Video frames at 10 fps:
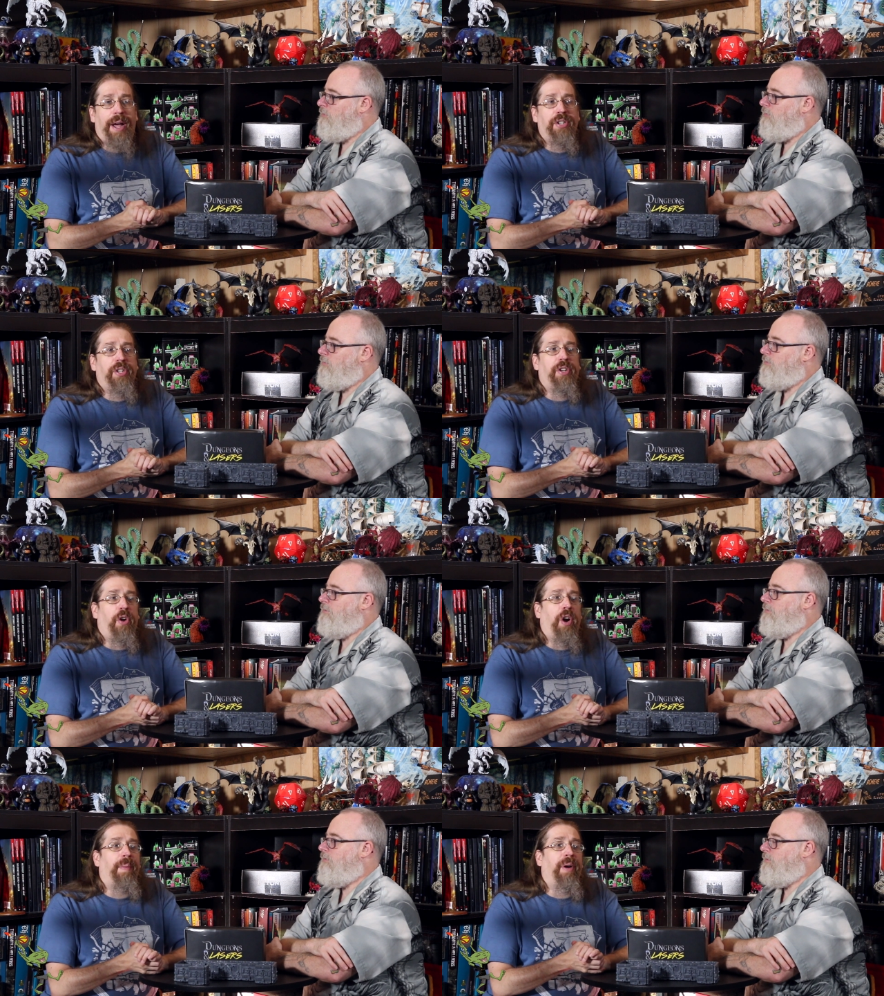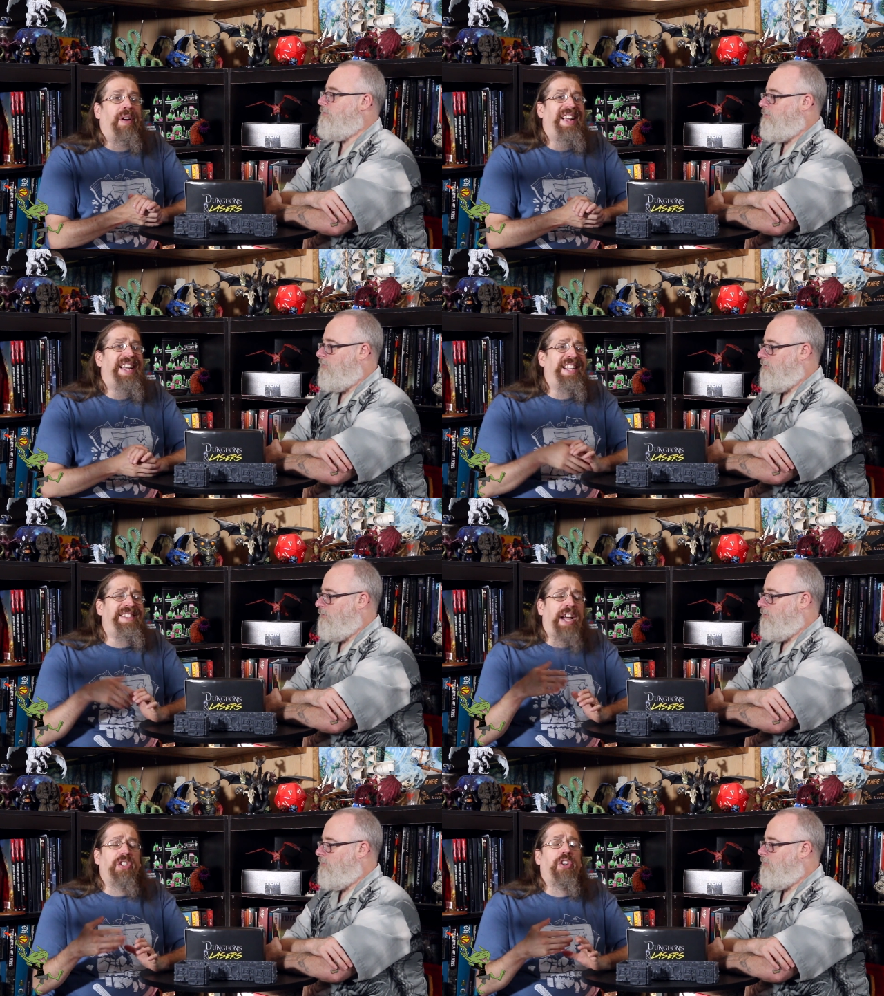Speaker 1: magical armor
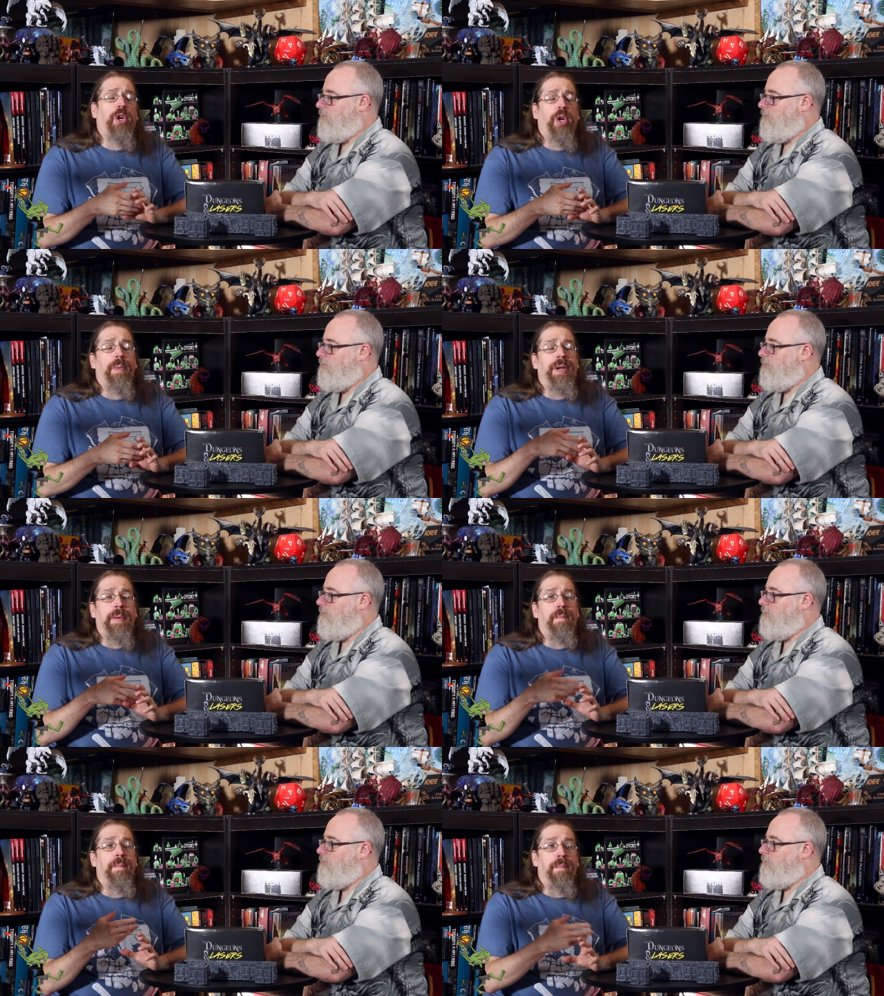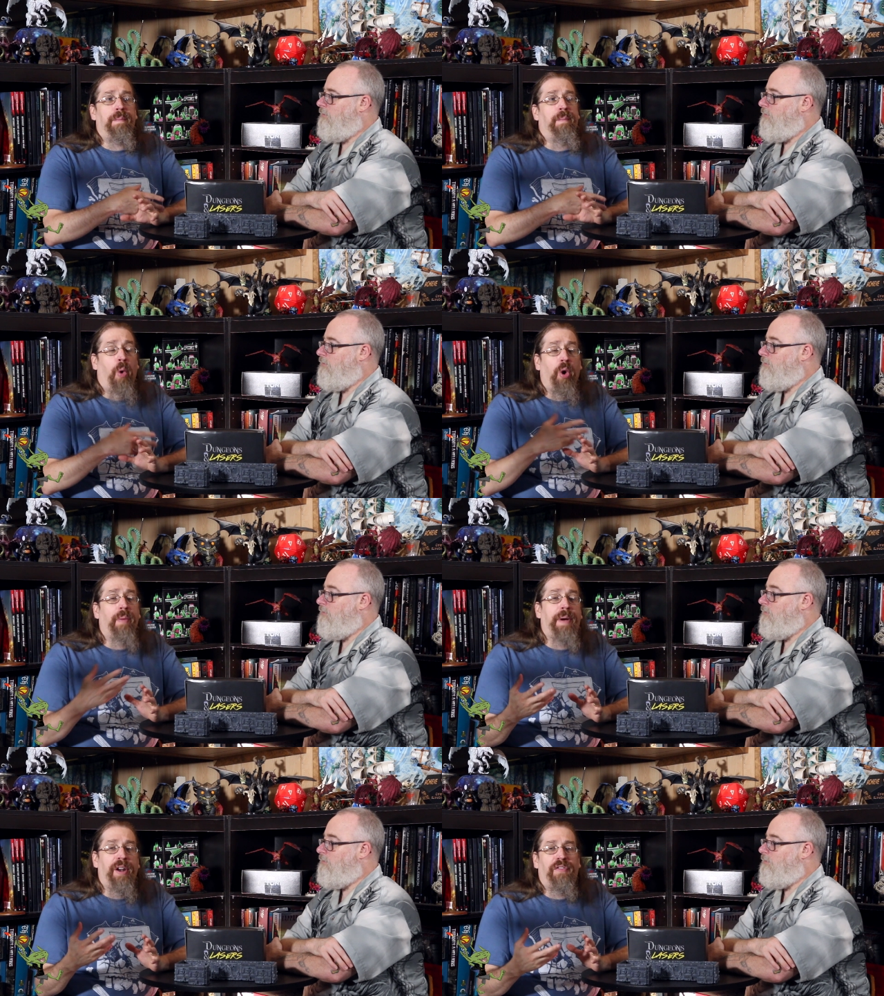it's actually going to be more
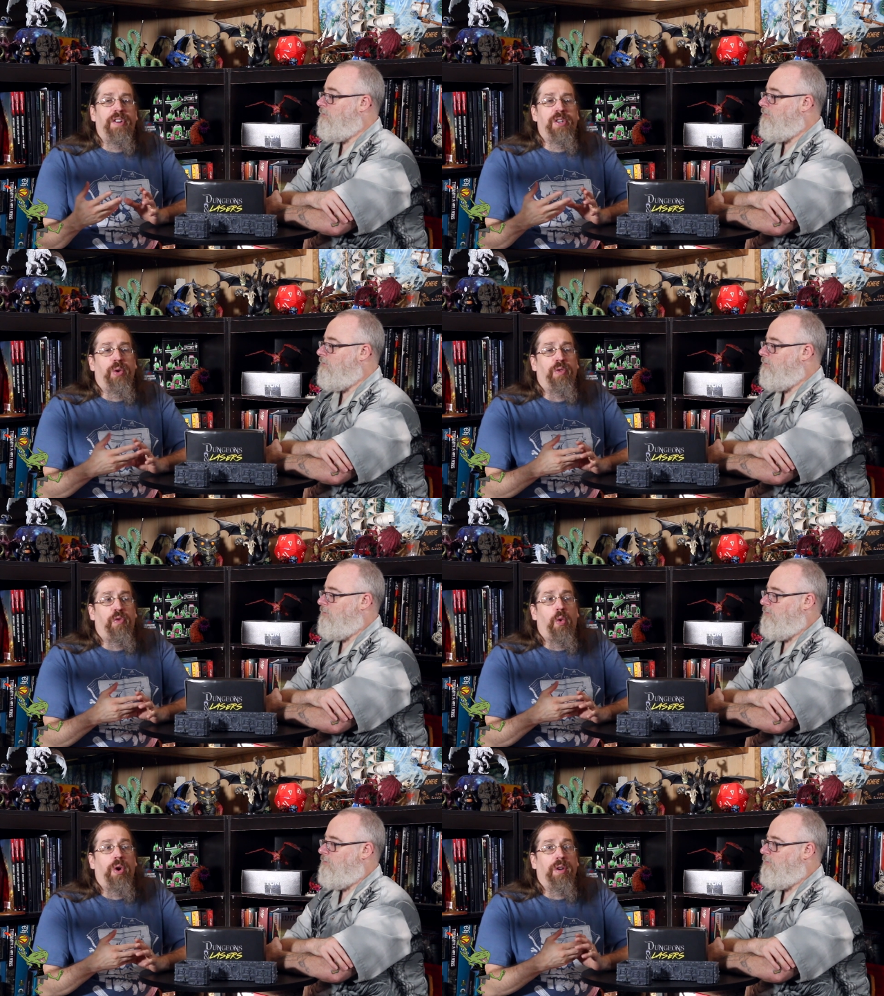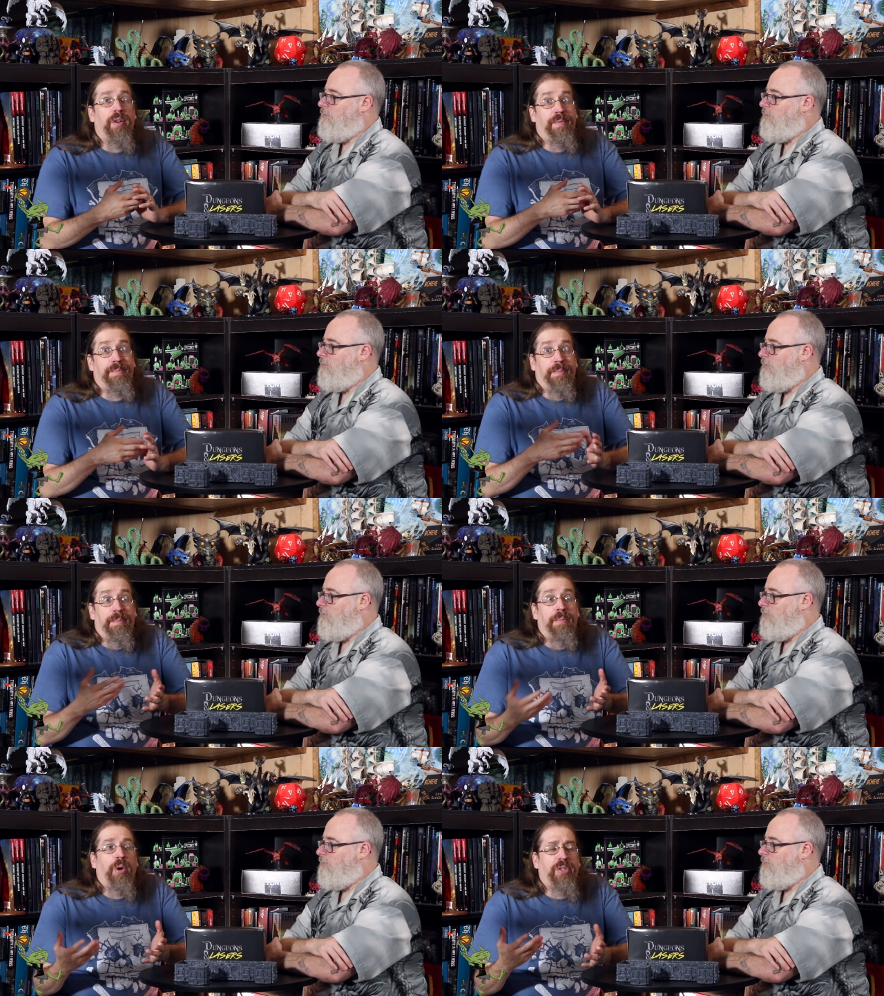beneficial for
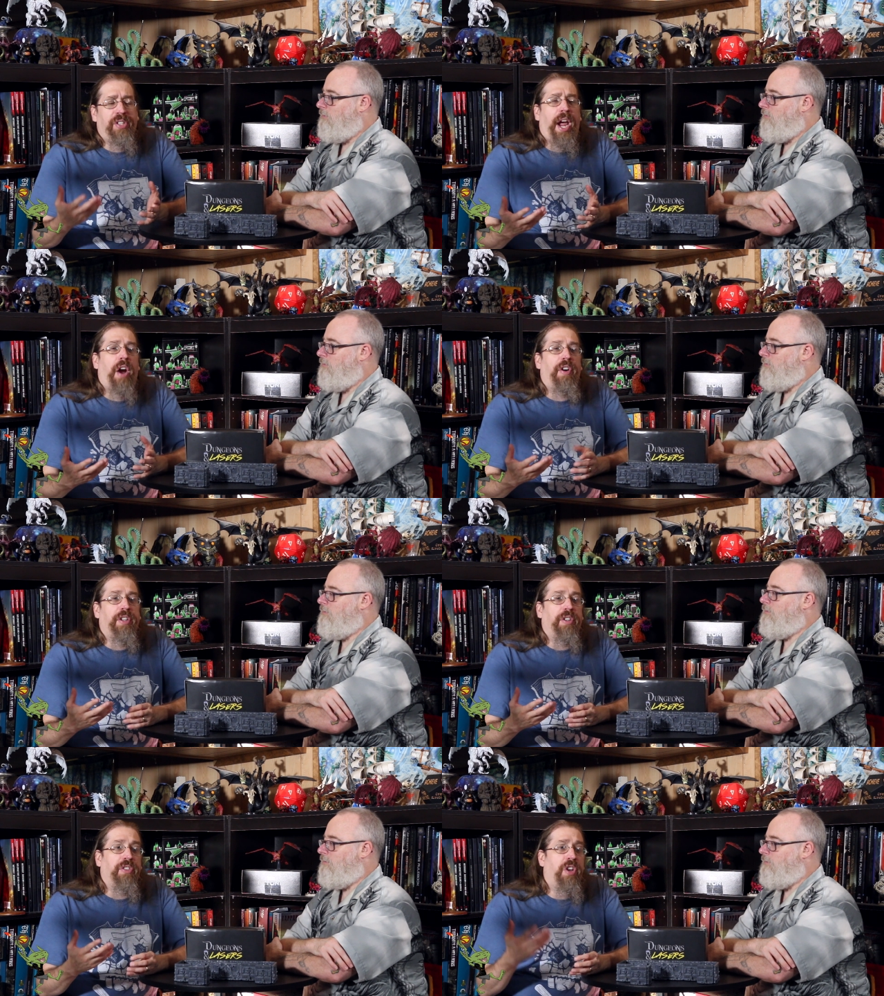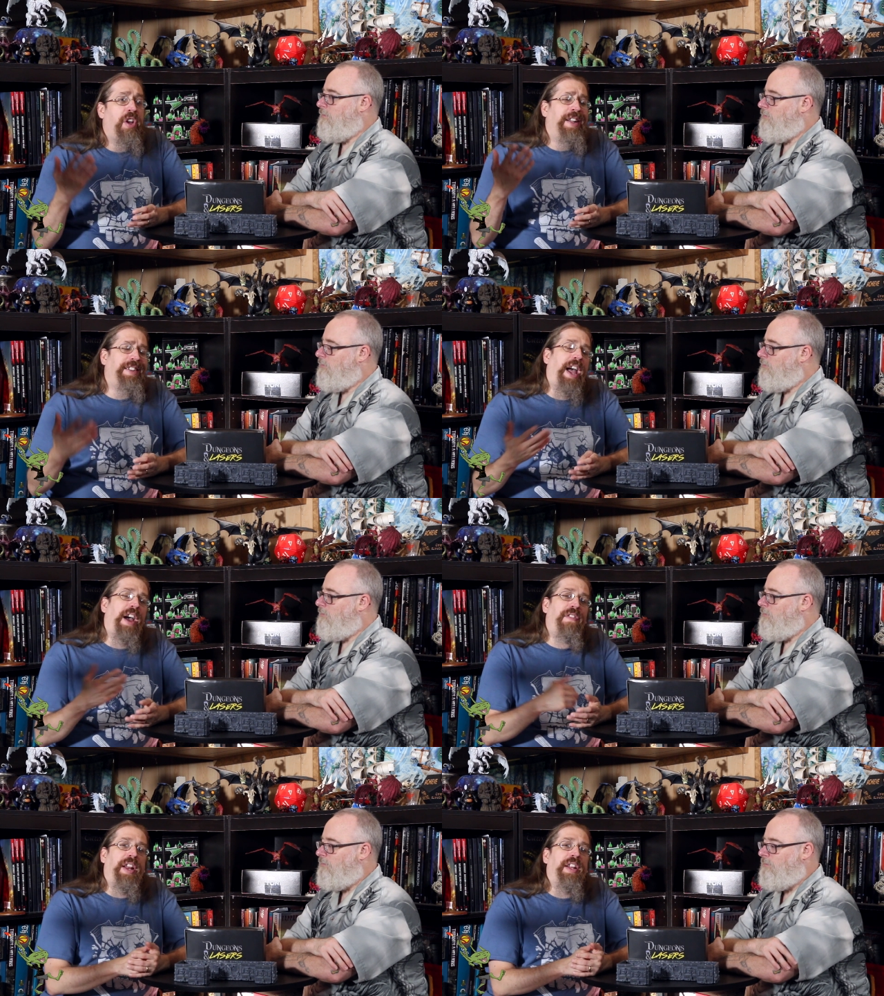most characters to
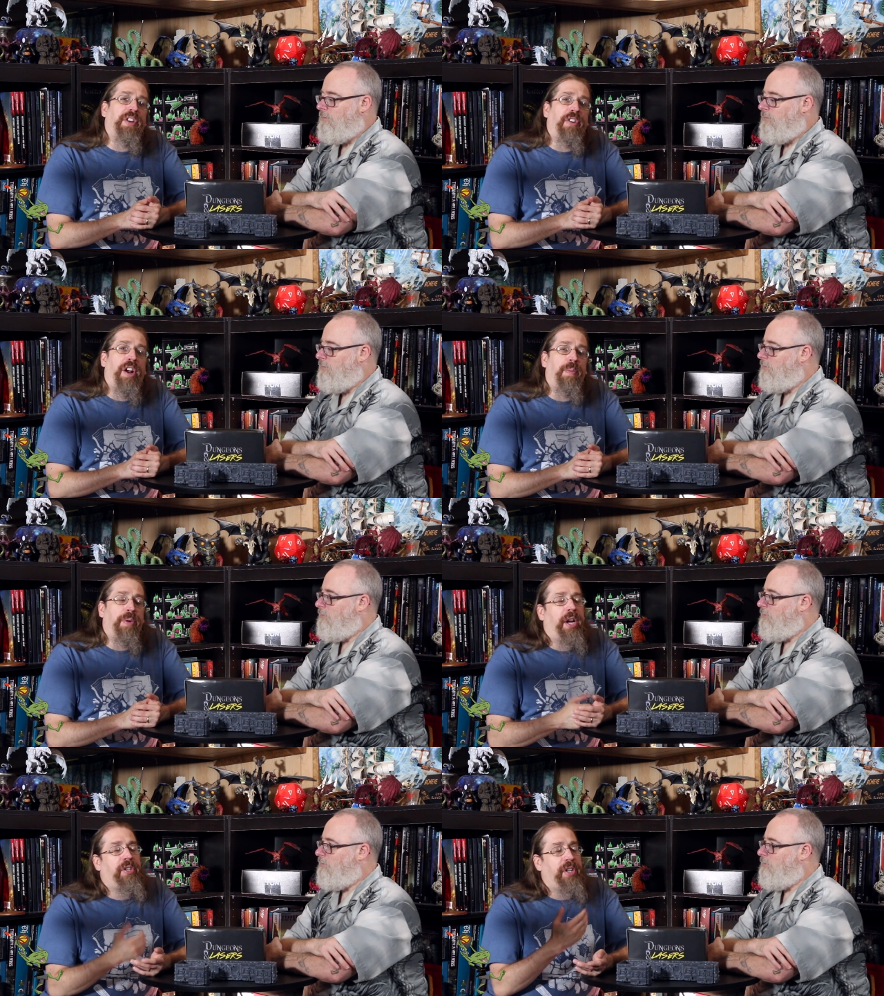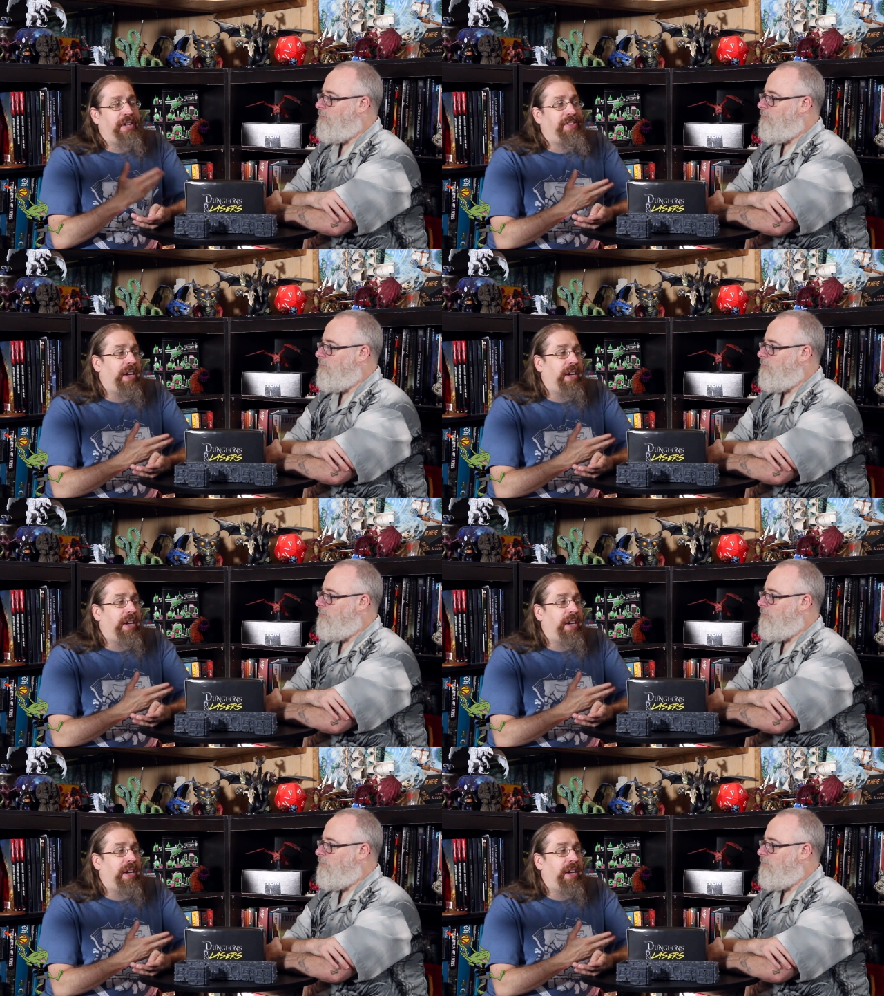have that integrated protection as